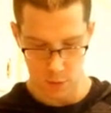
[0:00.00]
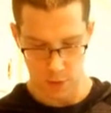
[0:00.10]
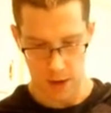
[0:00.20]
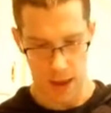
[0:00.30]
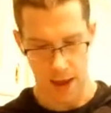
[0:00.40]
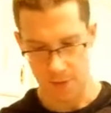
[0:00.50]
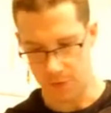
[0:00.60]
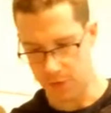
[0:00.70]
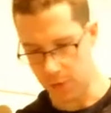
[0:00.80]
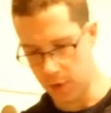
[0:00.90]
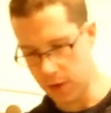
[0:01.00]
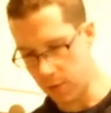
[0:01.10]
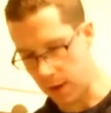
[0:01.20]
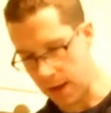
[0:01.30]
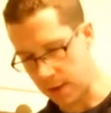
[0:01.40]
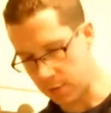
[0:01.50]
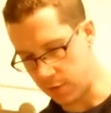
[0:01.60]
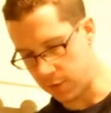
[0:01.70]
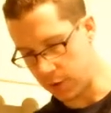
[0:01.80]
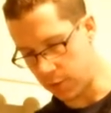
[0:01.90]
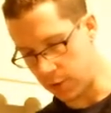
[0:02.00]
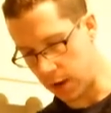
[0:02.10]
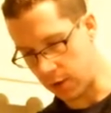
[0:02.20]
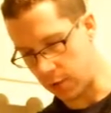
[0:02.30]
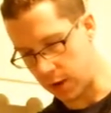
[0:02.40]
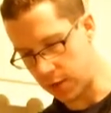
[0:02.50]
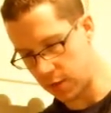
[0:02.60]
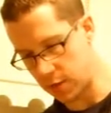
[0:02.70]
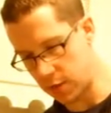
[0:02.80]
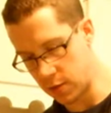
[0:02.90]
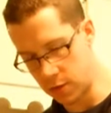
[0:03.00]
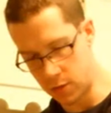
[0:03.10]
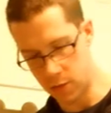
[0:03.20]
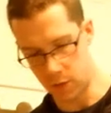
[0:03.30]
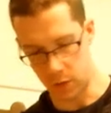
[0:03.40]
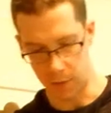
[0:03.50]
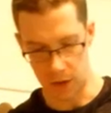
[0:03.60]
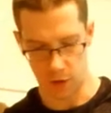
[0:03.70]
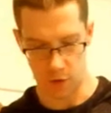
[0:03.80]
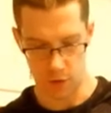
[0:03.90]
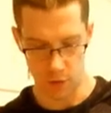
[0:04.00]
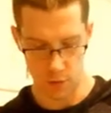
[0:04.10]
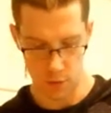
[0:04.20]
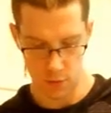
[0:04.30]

we're going to add 30 grams of liquid egg whites to our mixture.